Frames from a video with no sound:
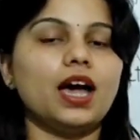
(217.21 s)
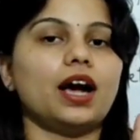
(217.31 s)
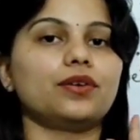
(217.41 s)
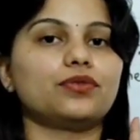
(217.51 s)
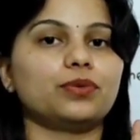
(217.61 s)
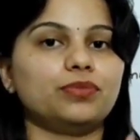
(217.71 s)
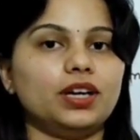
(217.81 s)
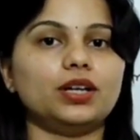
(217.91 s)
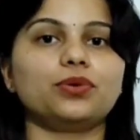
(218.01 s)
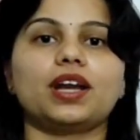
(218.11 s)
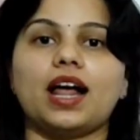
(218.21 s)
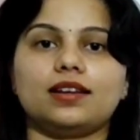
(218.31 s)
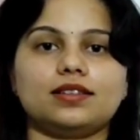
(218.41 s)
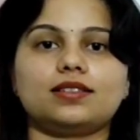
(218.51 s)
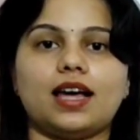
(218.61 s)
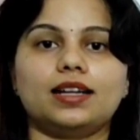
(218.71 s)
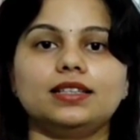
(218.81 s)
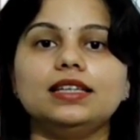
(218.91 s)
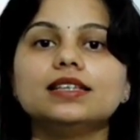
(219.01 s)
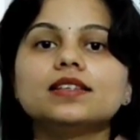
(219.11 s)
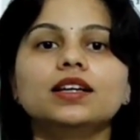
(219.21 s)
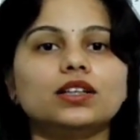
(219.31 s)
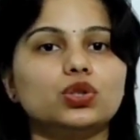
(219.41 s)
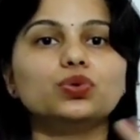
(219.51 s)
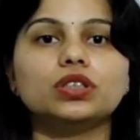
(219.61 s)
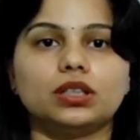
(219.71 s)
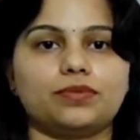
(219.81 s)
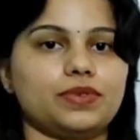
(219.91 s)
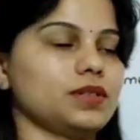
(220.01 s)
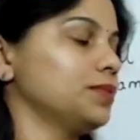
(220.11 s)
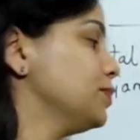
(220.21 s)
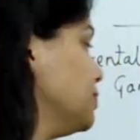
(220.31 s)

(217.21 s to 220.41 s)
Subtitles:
and from there you can understand these two terms.